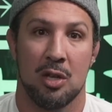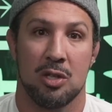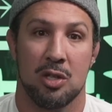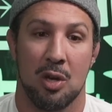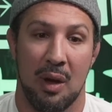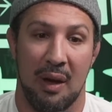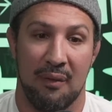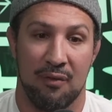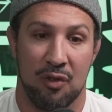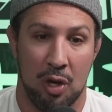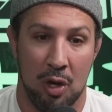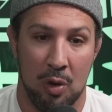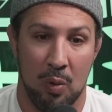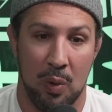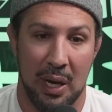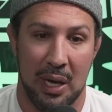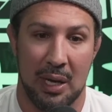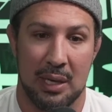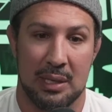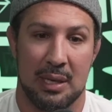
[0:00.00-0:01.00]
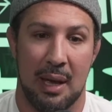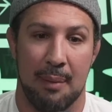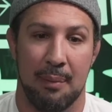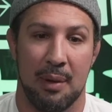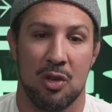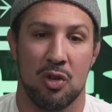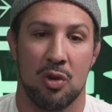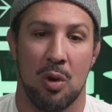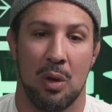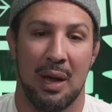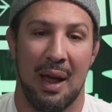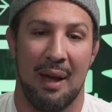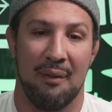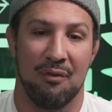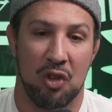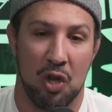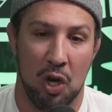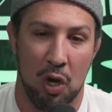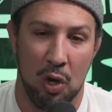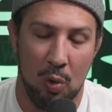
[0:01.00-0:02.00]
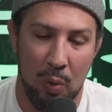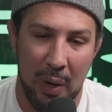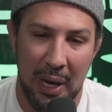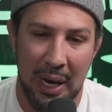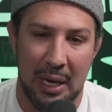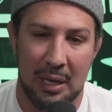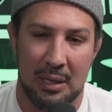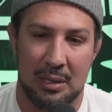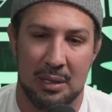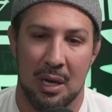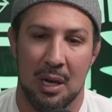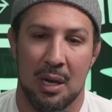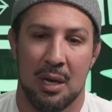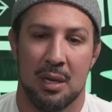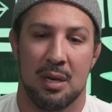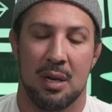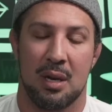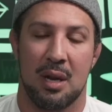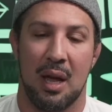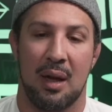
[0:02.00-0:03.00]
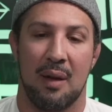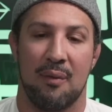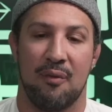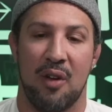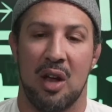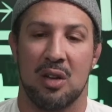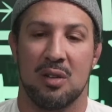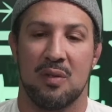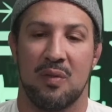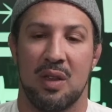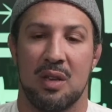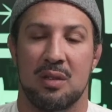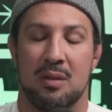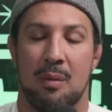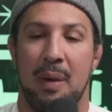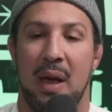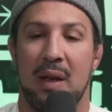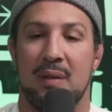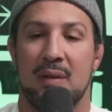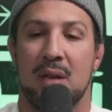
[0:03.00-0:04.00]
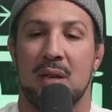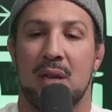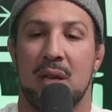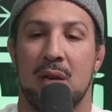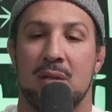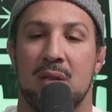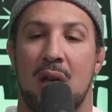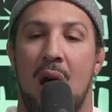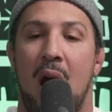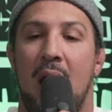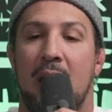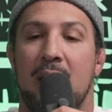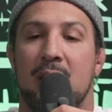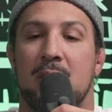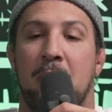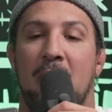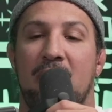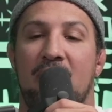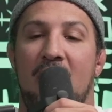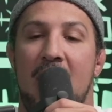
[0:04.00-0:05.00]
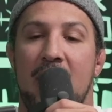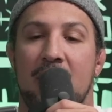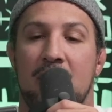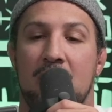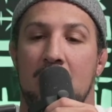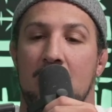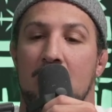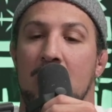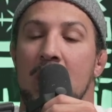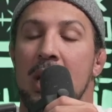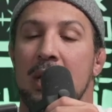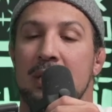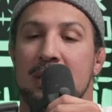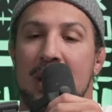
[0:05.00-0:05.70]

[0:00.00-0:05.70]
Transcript: So you have two weeks. That means you only have two weeks to take advantage of these amazing deals that Onnit's providing too.